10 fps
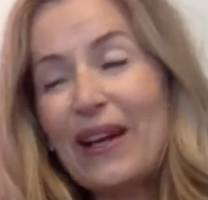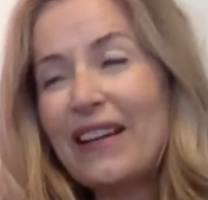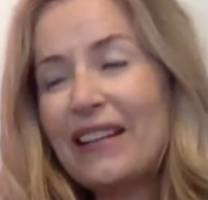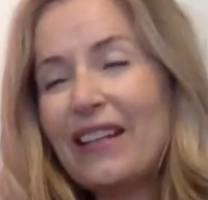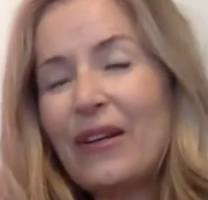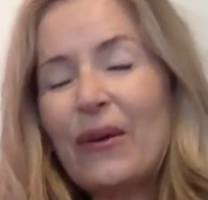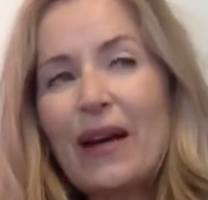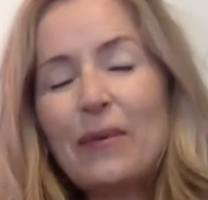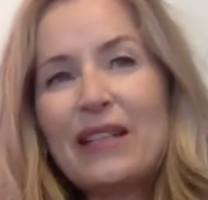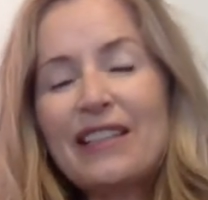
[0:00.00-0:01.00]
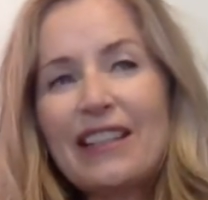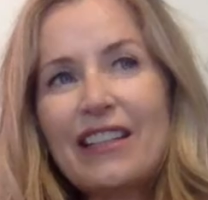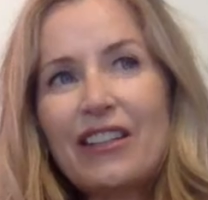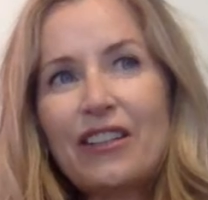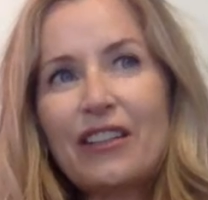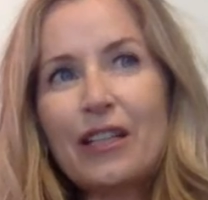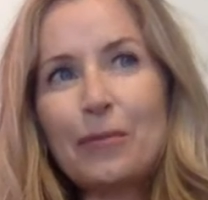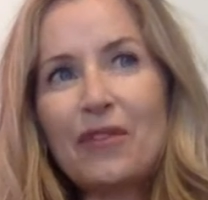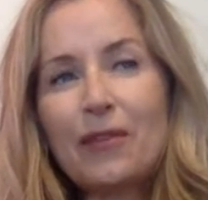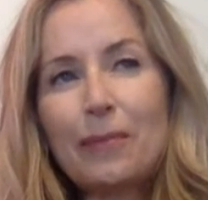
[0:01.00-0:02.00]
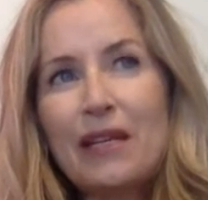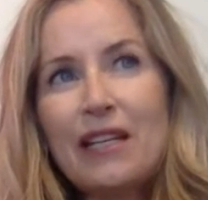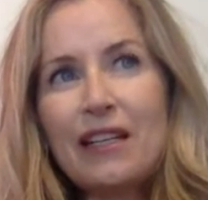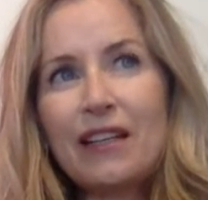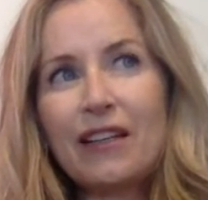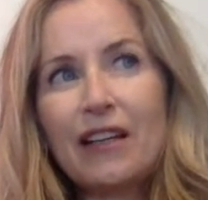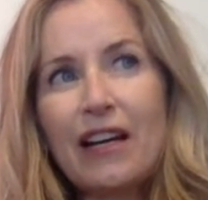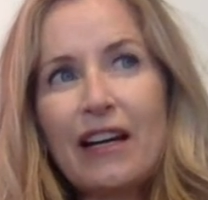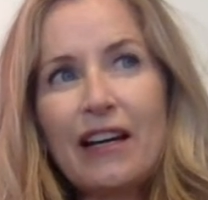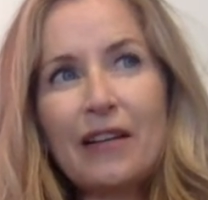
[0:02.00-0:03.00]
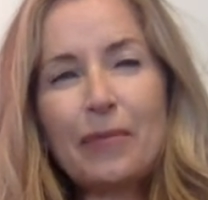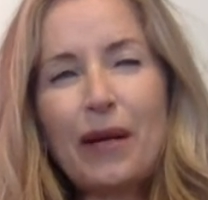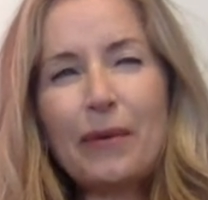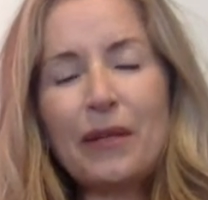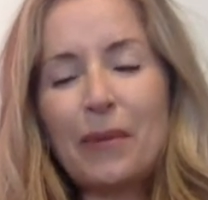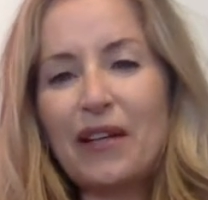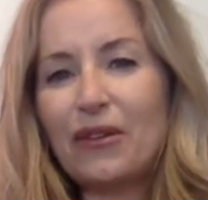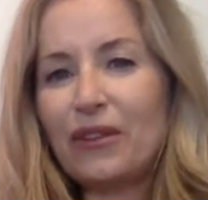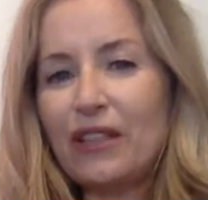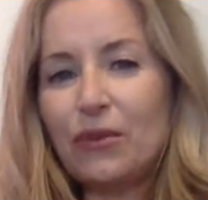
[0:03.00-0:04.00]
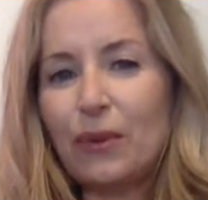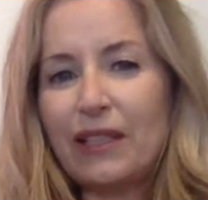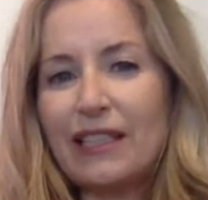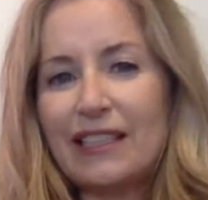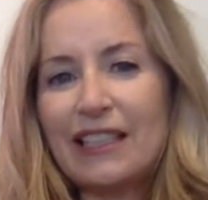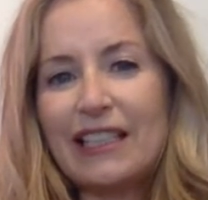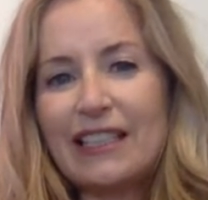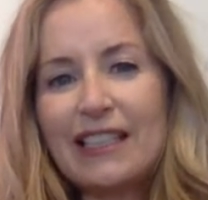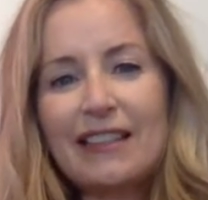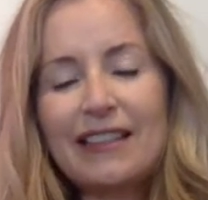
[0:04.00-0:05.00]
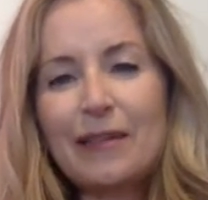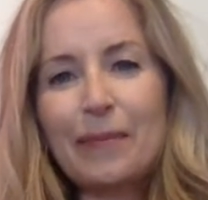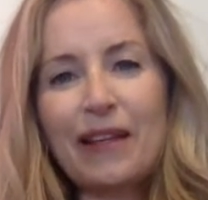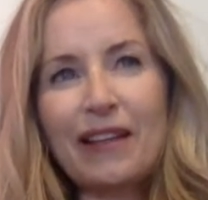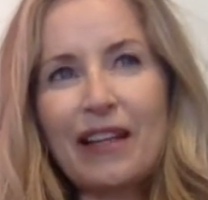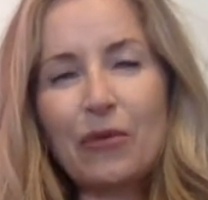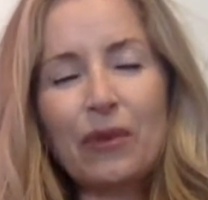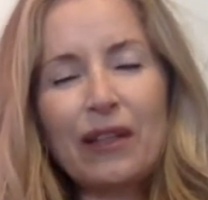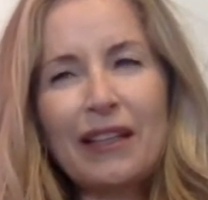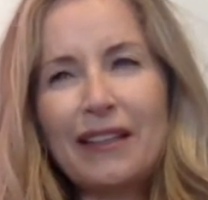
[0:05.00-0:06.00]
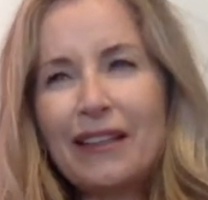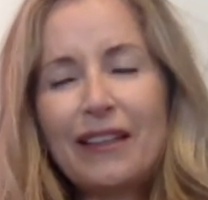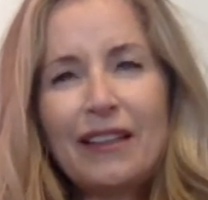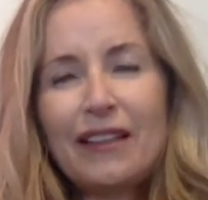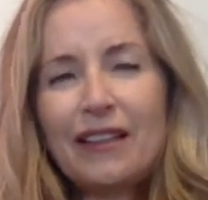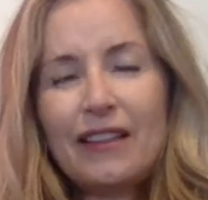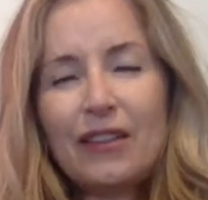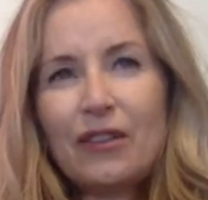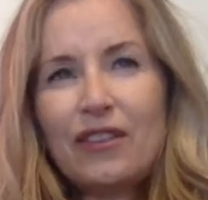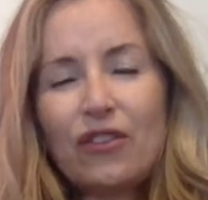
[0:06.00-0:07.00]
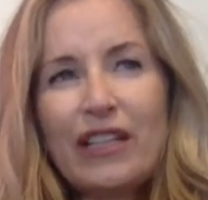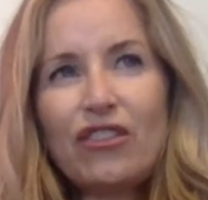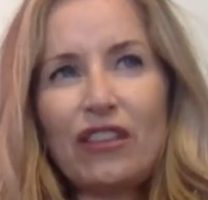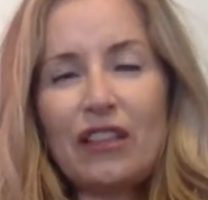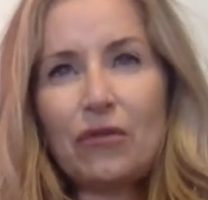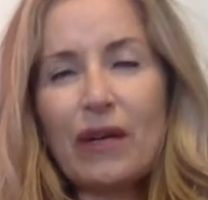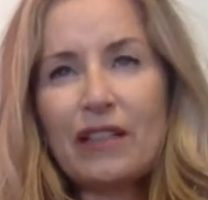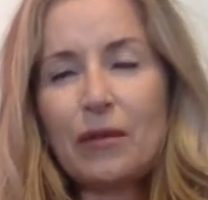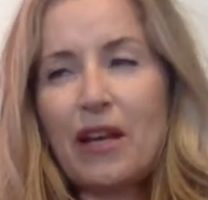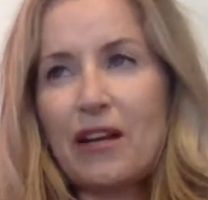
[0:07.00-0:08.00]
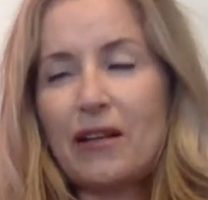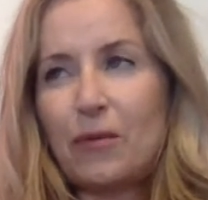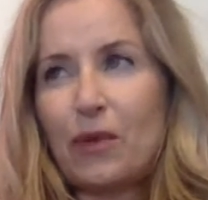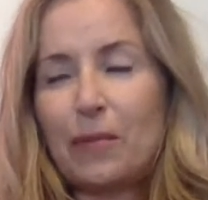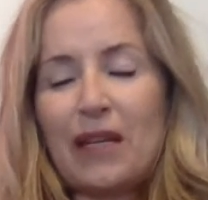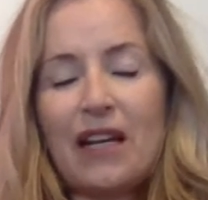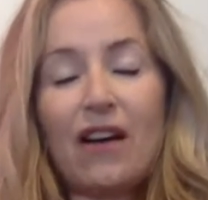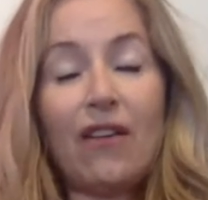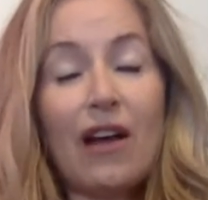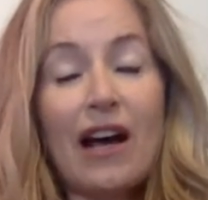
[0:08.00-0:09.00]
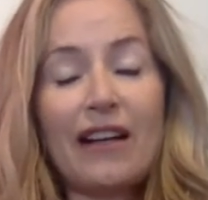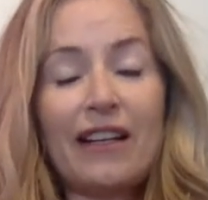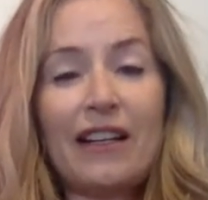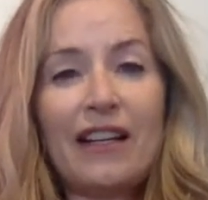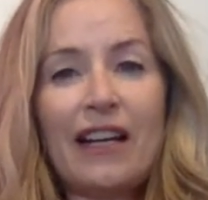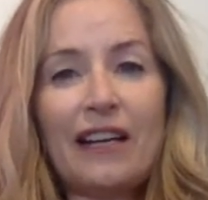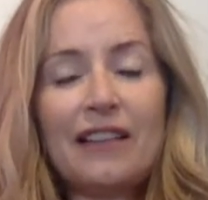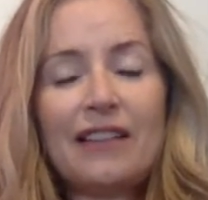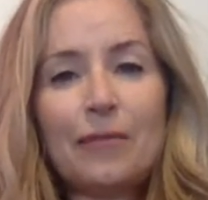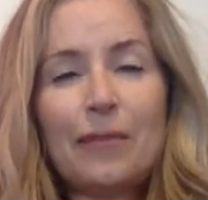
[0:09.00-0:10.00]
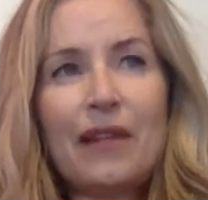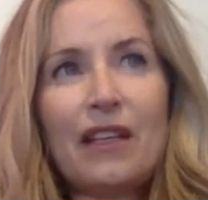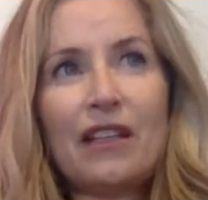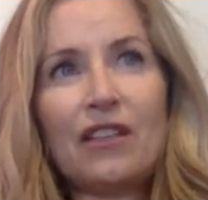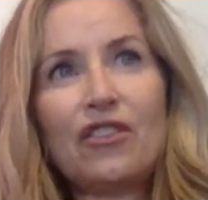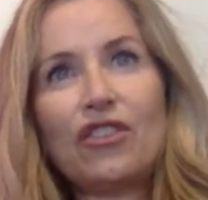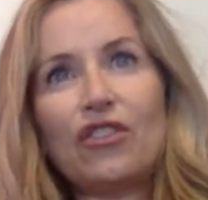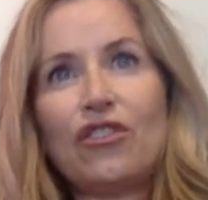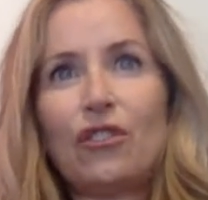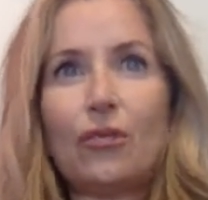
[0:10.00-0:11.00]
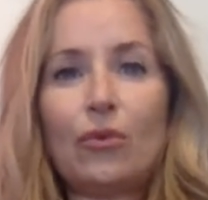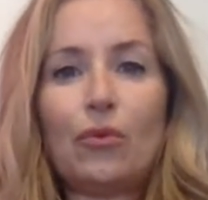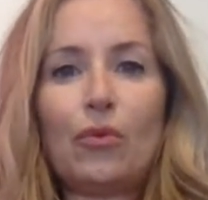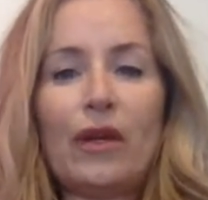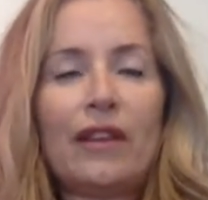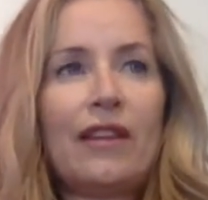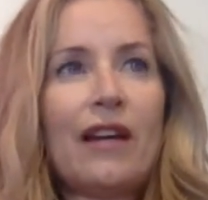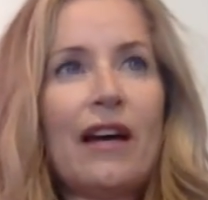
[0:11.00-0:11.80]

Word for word: I went to hear him speak probably in my early 20s, and he said something that really strangely resonated with me a lot, and it had something to do with